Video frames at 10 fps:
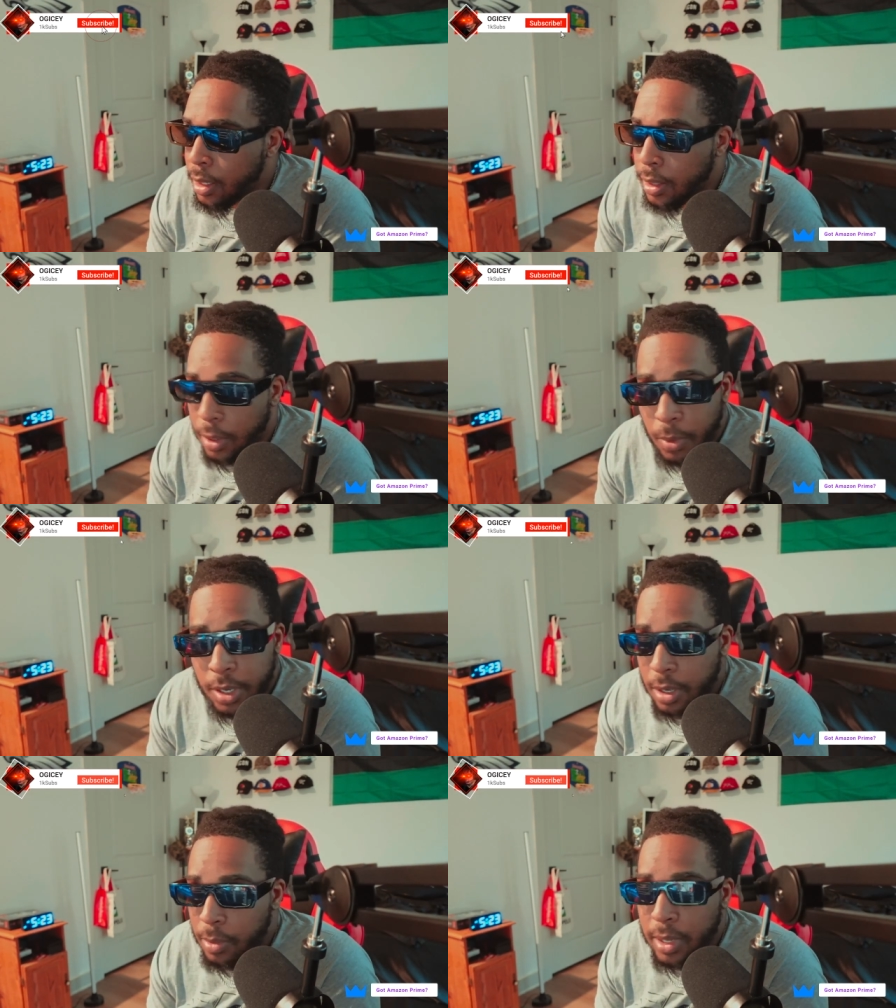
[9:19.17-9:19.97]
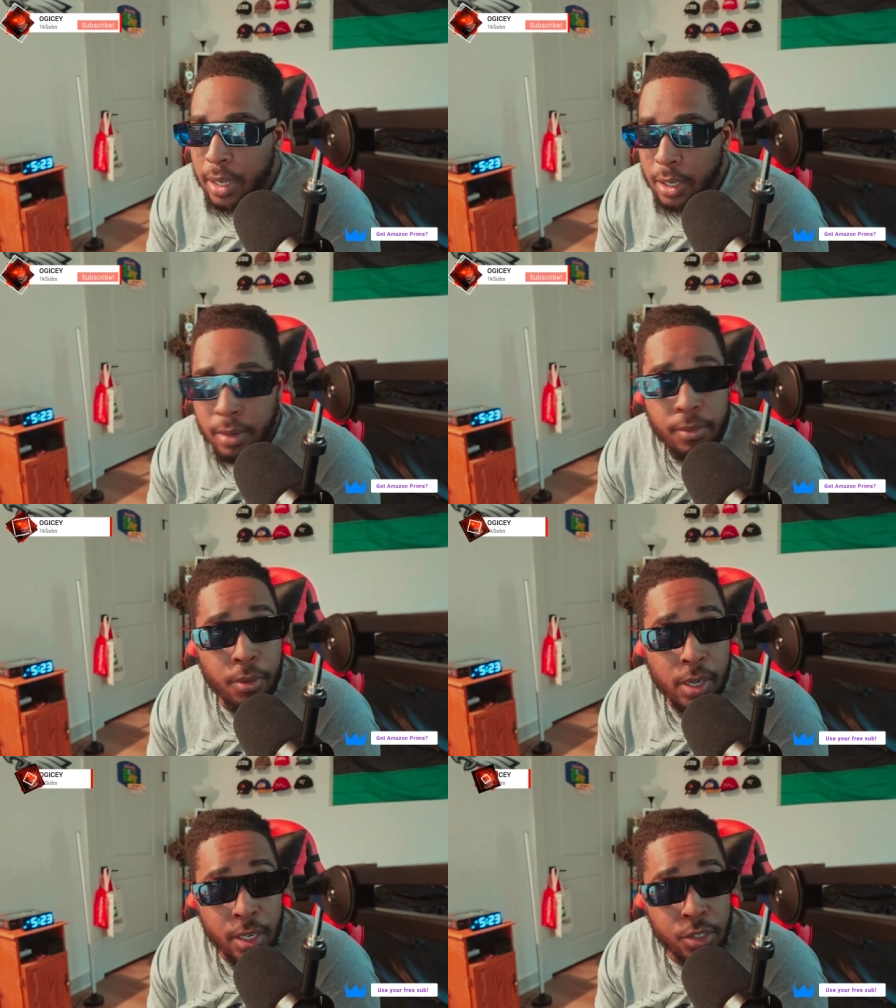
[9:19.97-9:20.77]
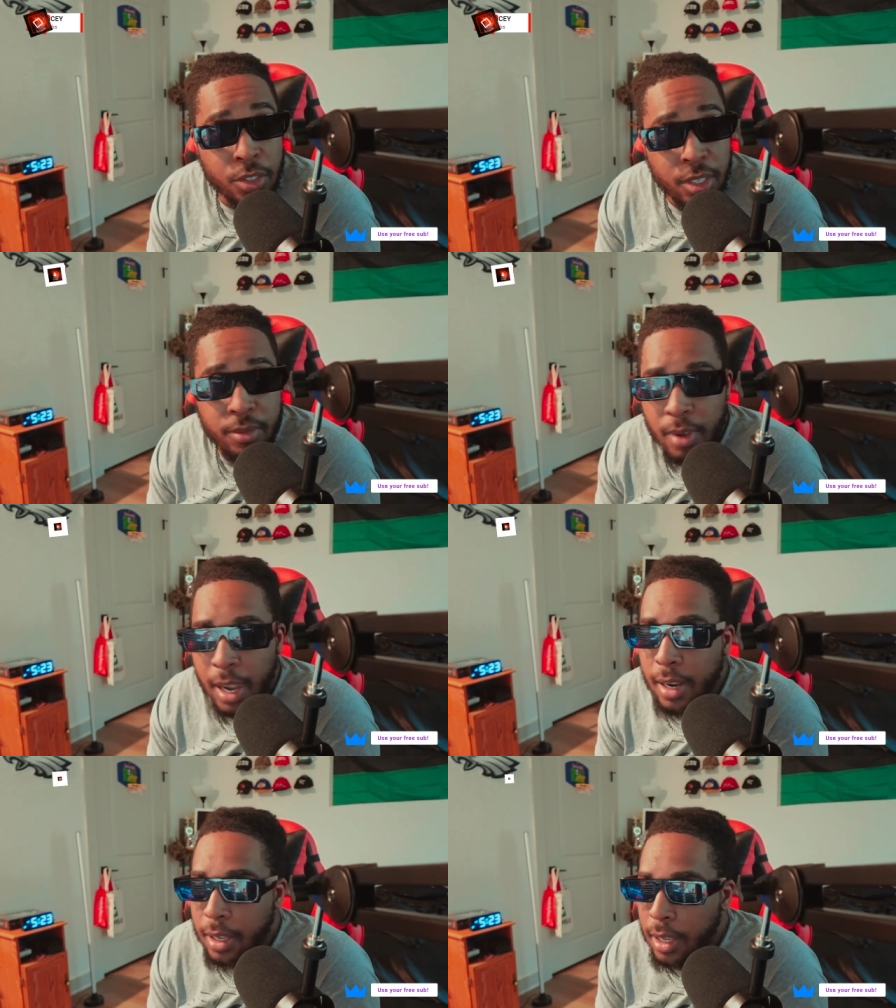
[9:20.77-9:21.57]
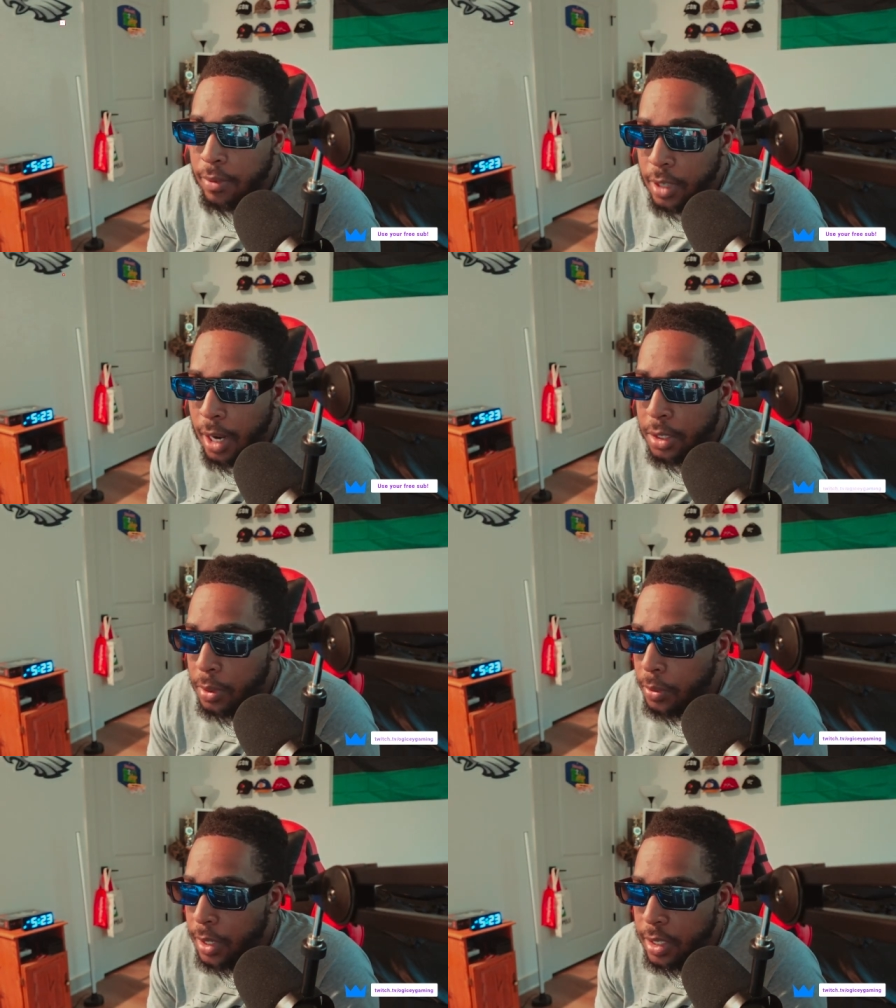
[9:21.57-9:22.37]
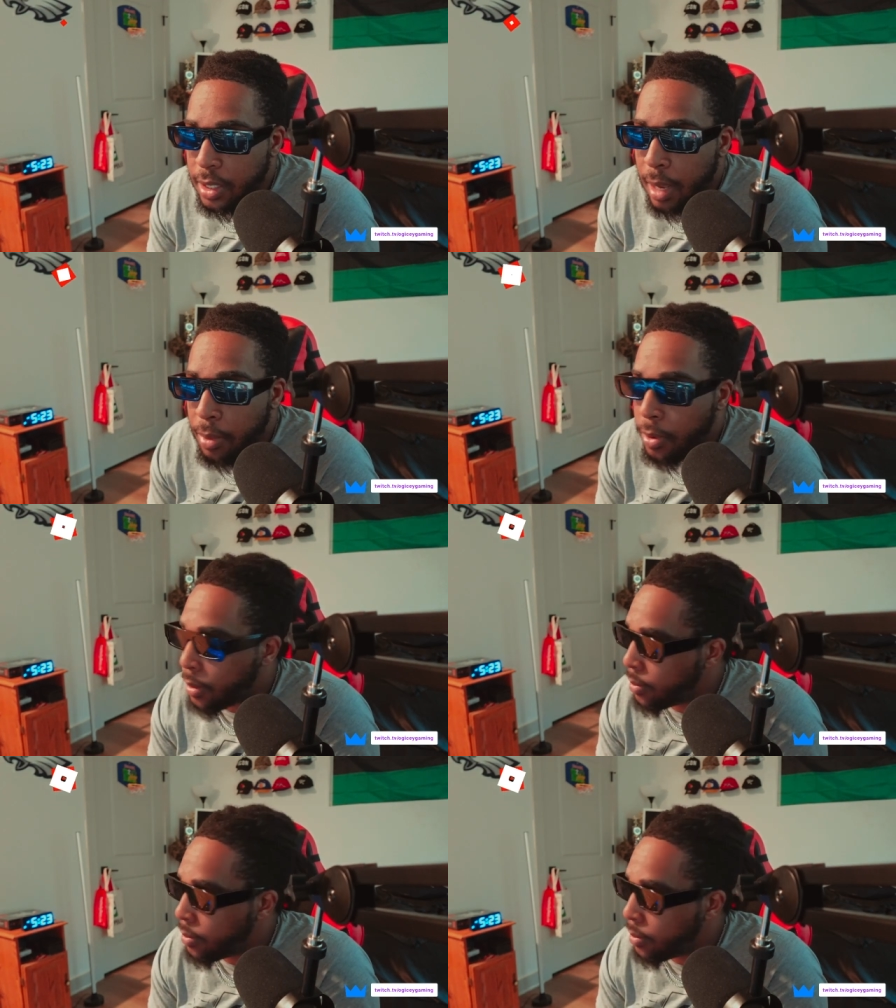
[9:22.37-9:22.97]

Then we could be in for an interesting fight if Joshua reaches that point.